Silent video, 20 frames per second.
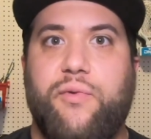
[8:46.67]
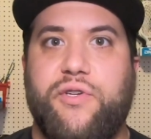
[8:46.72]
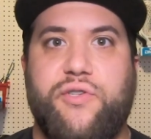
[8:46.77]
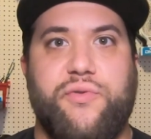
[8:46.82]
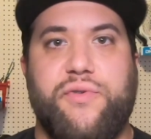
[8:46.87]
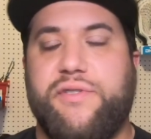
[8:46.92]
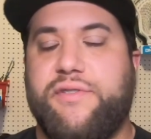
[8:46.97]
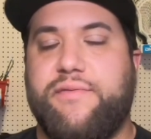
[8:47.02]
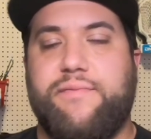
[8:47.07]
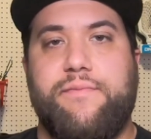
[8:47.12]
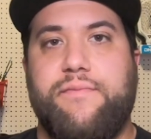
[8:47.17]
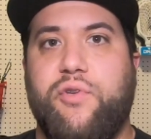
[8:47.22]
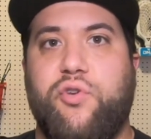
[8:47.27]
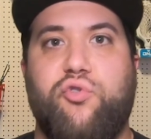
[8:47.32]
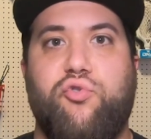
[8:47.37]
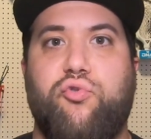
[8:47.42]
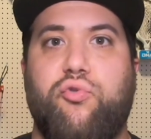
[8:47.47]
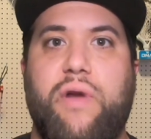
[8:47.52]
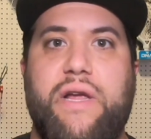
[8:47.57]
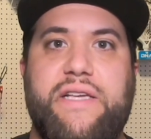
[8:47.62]
which was
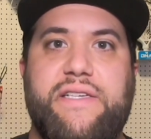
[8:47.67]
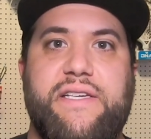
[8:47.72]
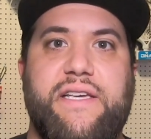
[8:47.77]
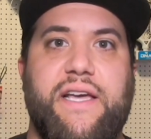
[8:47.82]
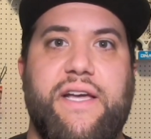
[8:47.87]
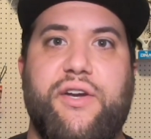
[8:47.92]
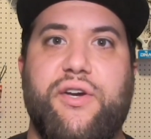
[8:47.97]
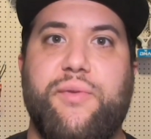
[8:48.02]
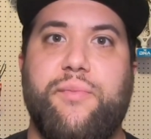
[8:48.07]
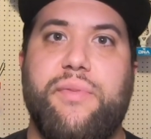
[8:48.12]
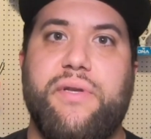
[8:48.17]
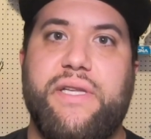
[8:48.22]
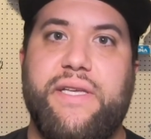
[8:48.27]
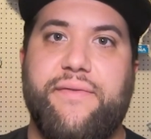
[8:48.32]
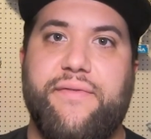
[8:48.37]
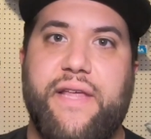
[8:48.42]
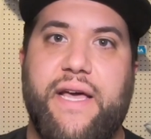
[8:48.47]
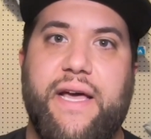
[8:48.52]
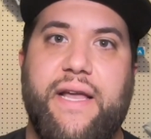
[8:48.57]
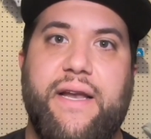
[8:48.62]
crazy. I couldn't
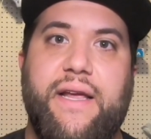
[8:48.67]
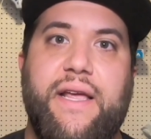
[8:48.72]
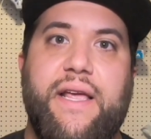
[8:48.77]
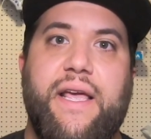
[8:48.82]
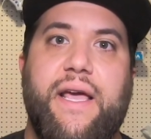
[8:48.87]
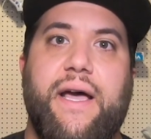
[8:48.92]
believe that.